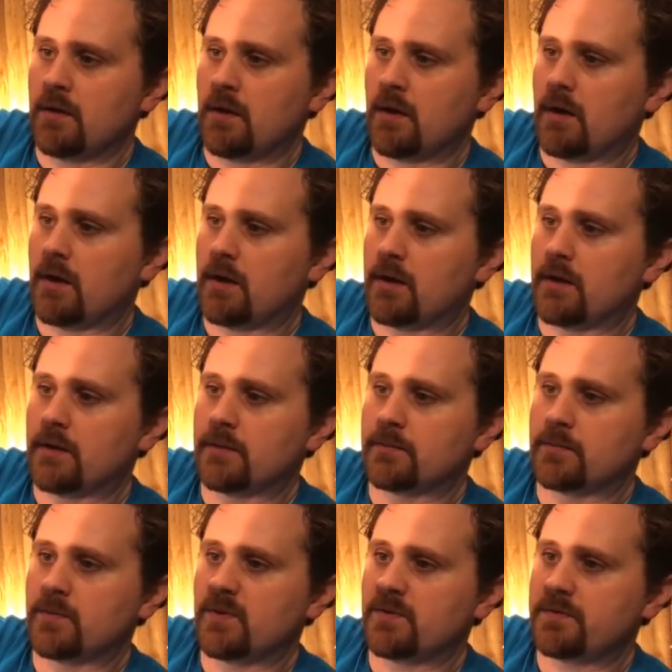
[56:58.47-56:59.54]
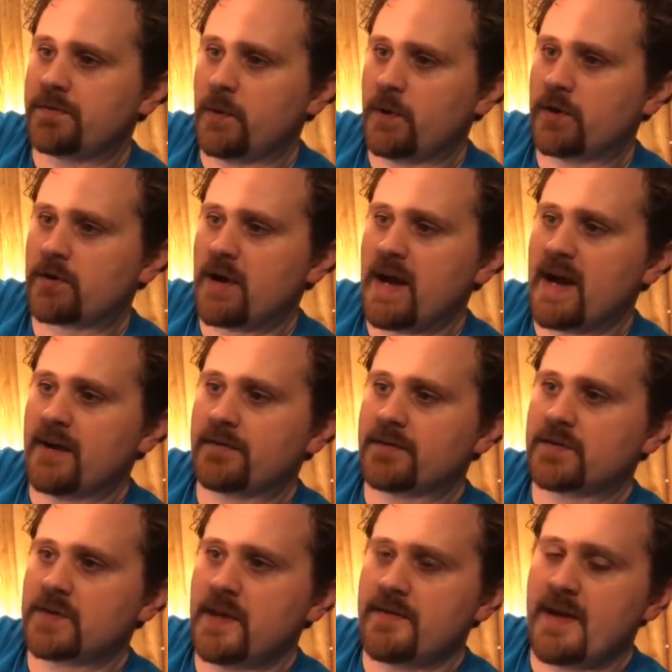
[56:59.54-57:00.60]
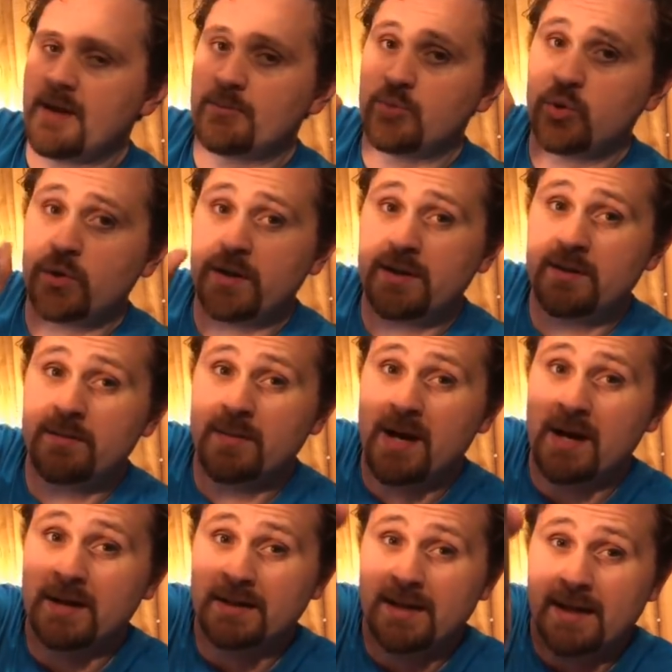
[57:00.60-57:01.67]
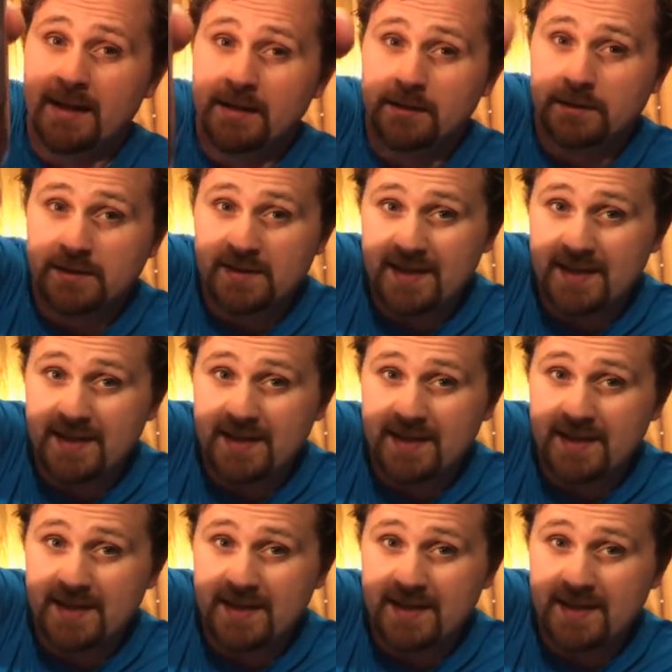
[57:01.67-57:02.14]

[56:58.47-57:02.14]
um, photographs and then putting them on candles.